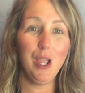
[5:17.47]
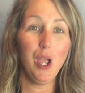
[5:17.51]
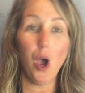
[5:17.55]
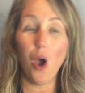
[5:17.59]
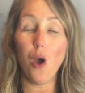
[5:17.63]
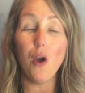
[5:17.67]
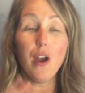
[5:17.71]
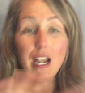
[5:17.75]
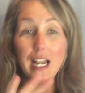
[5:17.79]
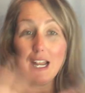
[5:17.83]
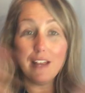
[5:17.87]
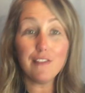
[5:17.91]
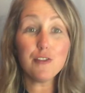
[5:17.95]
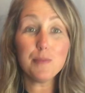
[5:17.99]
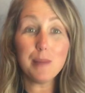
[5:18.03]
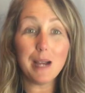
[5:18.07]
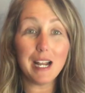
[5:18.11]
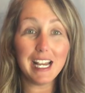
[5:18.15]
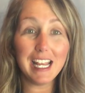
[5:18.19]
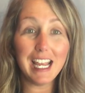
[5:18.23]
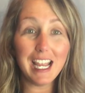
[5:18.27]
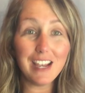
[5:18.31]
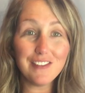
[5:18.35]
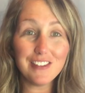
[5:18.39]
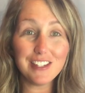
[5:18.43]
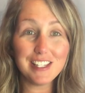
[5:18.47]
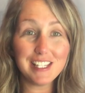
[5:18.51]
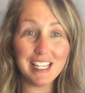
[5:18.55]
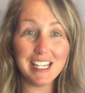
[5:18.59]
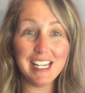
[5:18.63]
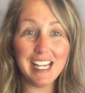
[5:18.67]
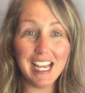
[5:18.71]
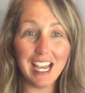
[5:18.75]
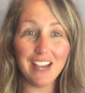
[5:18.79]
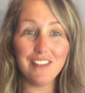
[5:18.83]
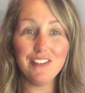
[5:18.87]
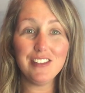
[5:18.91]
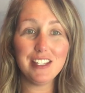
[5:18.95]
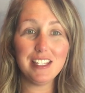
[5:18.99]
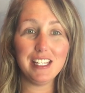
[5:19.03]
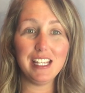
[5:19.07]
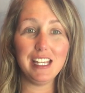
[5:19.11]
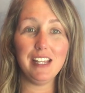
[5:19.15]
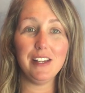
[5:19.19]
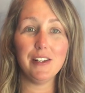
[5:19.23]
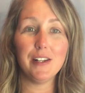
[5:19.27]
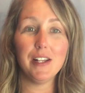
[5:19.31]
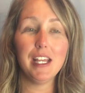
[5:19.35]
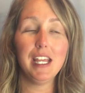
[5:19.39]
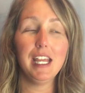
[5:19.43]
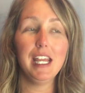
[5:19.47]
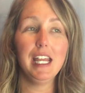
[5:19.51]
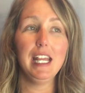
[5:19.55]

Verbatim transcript: All right, everybody have a seat, have a seat.